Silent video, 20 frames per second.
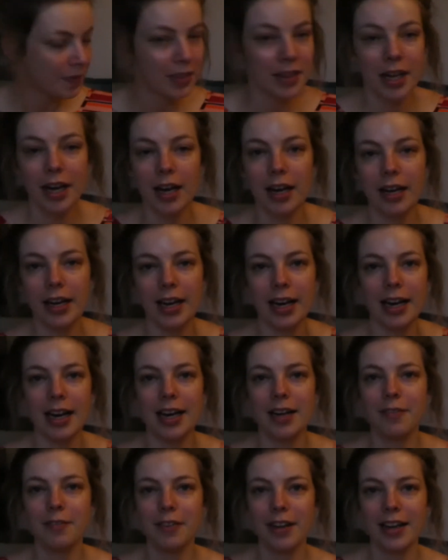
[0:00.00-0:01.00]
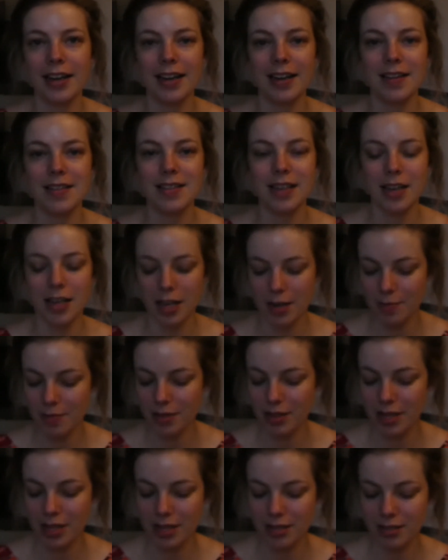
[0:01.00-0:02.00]
I have is
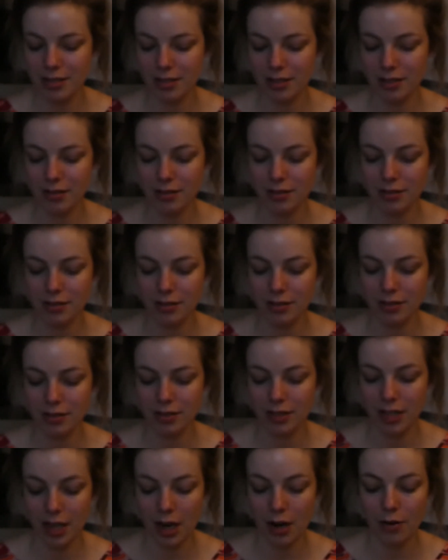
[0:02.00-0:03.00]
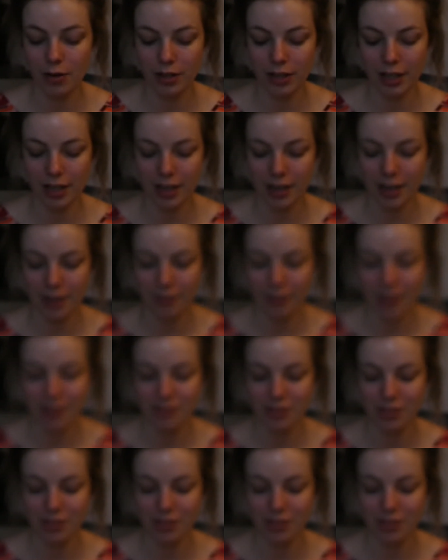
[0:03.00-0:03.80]
the only thing I have left of